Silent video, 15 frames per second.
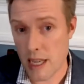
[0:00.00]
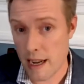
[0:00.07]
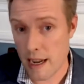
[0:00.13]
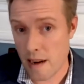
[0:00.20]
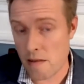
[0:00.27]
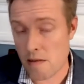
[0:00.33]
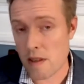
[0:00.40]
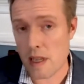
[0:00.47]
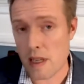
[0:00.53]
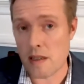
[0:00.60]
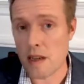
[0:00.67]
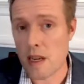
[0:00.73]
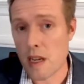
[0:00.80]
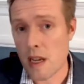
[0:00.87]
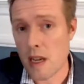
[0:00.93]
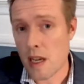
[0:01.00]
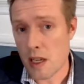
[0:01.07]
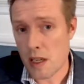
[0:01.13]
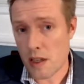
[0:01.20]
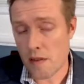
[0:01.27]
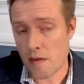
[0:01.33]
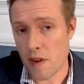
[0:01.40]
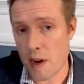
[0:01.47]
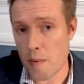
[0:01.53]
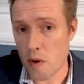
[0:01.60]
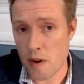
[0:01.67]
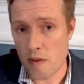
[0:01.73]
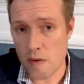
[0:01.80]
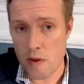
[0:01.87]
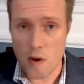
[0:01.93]
town, and you can find
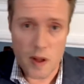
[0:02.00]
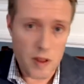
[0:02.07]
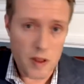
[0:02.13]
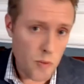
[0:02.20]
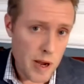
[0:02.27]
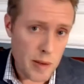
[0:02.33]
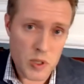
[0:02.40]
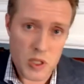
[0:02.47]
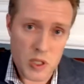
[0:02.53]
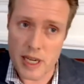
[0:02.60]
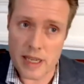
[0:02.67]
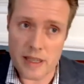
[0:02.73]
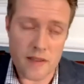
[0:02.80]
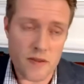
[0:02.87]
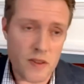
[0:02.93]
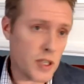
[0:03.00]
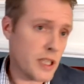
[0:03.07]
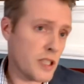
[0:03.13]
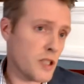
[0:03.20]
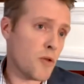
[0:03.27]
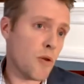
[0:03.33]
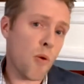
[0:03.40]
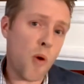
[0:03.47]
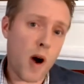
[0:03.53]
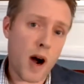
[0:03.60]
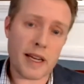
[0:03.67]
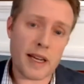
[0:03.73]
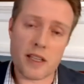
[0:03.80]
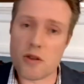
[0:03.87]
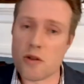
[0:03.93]
more info on their website. They've turned it into a
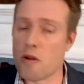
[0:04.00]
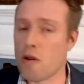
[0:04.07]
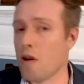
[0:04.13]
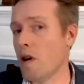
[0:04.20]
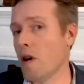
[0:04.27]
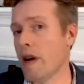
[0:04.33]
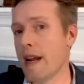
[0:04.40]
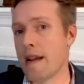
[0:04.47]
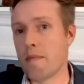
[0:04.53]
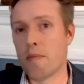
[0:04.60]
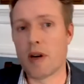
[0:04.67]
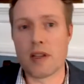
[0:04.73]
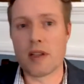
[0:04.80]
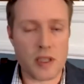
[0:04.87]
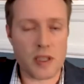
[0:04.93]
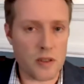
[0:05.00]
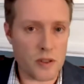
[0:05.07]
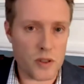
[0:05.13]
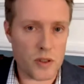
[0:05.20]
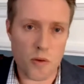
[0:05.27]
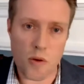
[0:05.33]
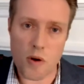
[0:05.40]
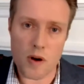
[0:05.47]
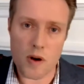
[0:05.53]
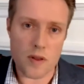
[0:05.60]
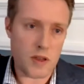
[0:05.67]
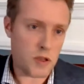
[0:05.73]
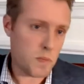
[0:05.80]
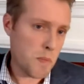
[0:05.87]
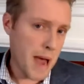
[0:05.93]
walking tour, a bicycle tour.
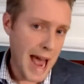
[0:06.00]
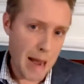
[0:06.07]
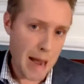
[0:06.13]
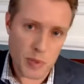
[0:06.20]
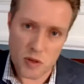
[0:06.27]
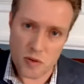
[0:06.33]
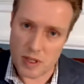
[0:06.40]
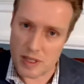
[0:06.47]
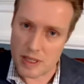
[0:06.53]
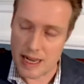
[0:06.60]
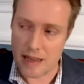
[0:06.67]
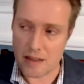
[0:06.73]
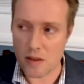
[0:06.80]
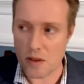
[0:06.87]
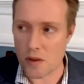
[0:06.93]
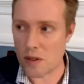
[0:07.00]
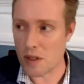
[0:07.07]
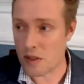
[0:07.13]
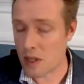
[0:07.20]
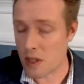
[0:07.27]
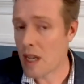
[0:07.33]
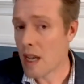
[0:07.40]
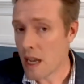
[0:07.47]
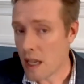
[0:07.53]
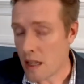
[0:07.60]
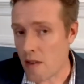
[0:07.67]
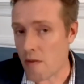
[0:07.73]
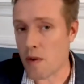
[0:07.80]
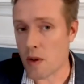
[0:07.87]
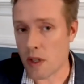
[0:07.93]
There's maps you can download. It's
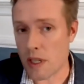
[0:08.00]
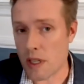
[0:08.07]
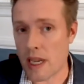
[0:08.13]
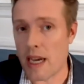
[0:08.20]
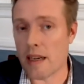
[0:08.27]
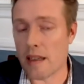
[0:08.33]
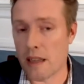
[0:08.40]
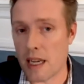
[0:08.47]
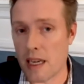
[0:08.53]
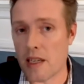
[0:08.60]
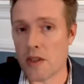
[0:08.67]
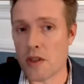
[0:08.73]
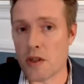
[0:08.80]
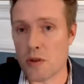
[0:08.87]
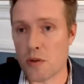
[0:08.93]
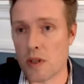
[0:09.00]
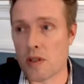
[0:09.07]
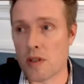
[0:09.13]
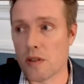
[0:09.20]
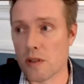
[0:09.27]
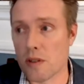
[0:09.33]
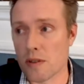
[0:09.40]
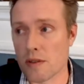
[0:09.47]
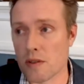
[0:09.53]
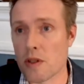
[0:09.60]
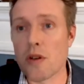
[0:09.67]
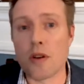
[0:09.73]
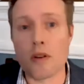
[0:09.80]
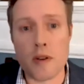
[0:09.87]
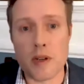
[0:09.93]
they've really gotten a lot of historical
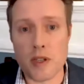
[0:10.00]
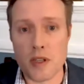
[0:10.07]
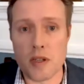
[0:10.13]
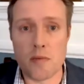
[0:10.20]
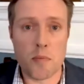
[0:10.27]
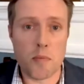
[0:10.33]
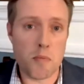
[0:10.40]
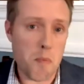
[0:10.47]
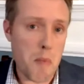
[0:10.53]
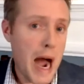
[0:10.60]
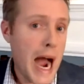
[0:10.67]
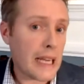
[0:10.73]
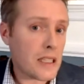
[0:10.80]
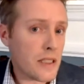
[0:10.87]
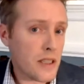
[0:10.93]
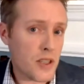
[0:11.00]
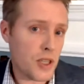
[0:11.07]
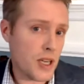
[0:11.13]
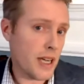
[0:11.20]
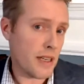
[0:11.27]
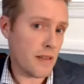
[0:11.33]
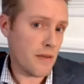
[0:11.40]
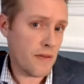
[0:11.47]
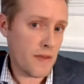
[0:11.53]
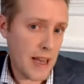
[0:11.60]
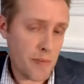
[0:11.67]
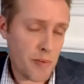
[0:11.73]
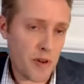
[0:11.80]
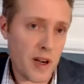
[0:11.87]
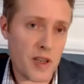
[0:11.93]
tourism mileage out of
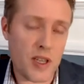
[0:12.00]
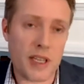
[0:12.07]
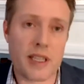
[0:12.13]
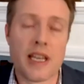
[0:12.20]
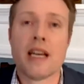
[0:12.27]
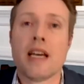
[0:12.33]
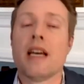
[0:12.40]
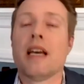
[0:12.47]
that project.